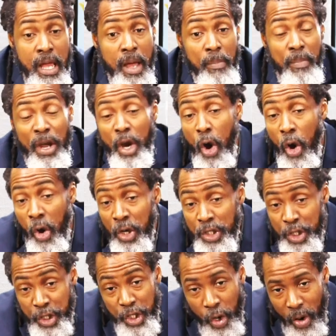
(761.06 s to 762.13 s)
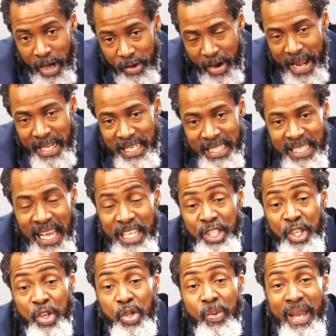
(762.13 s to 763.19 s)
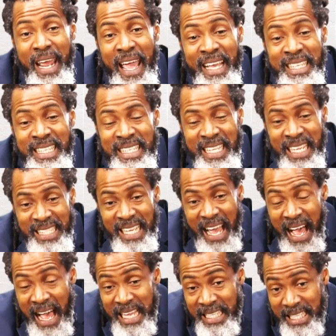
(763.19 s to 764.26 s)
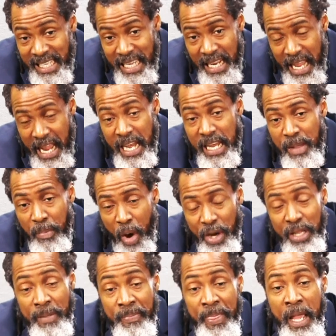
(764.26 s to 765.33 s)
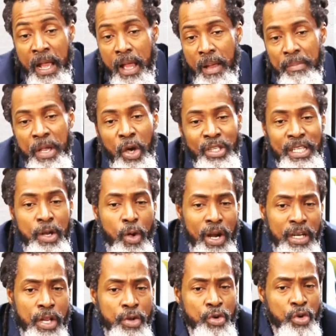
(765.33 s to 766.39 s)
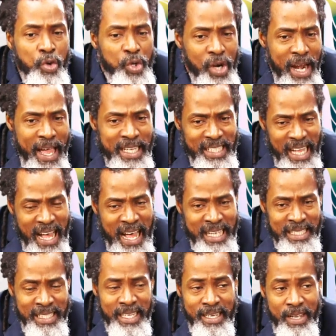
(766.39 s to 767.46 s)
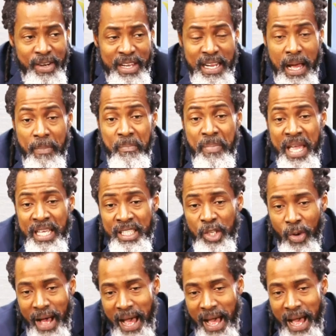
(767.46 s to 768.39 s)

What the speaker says: but osteoarthritis has to do with excess acid in the body, because in order to neutralize our acid, you need a base or